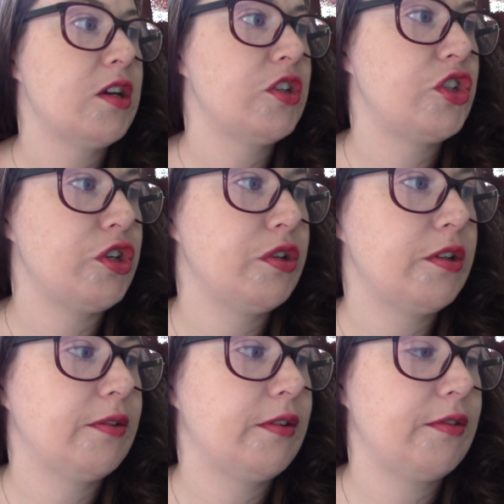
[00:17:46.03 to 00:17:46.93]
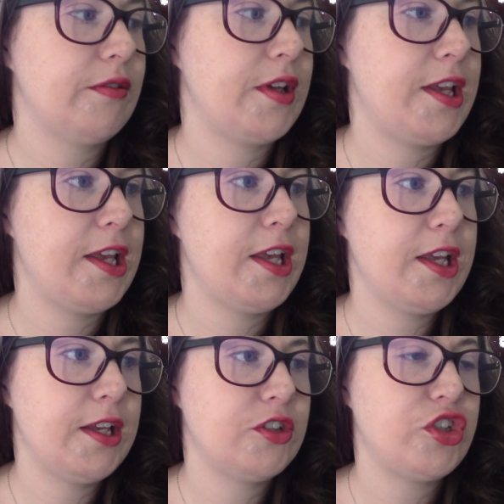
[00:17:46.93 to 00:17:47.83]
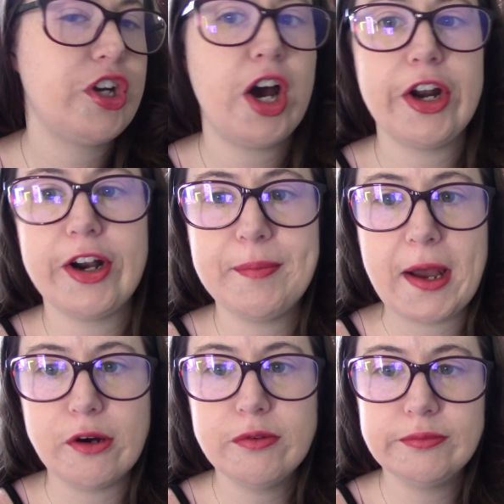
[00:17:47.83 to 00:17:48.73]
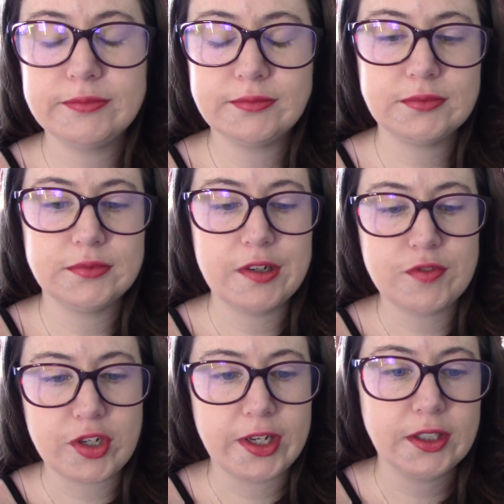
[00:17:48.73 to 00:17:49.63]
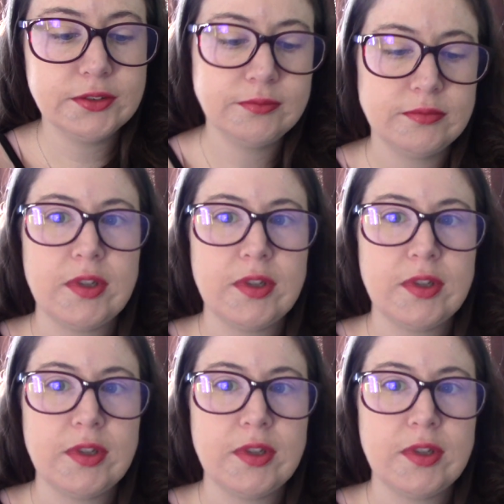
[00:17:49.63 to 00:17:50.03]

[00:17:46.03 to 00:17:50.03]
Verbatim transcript: She he she got him out of jail